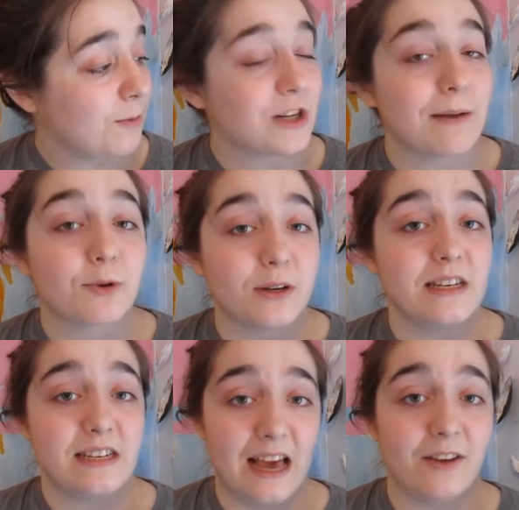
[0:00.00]
which I'm going
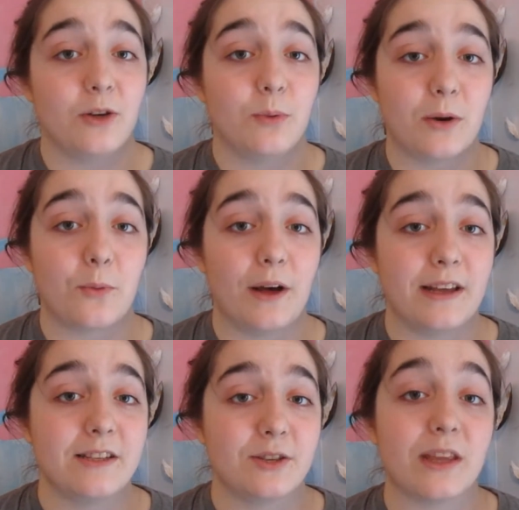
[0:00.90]
to tell you what it
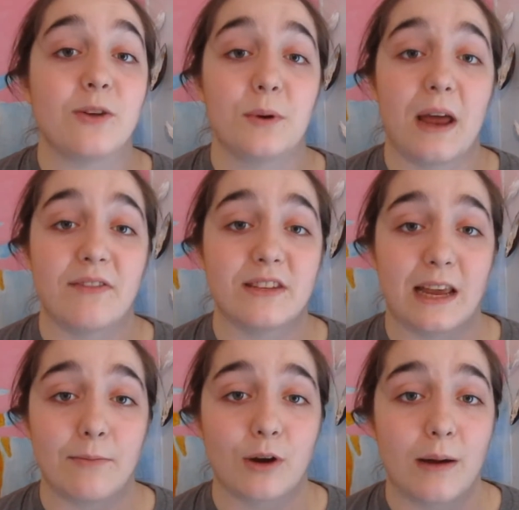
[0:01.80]
was so that you won't have the
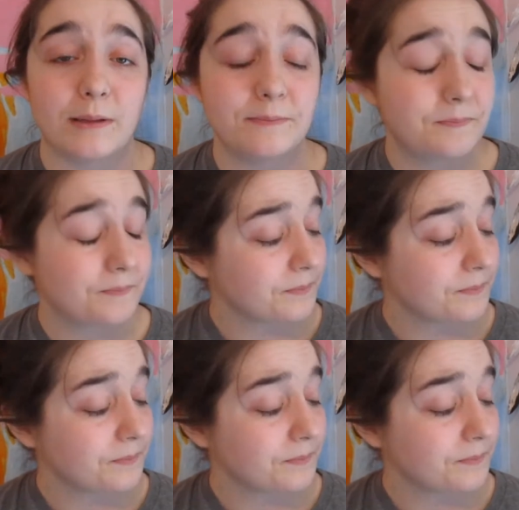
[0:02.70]
same problem.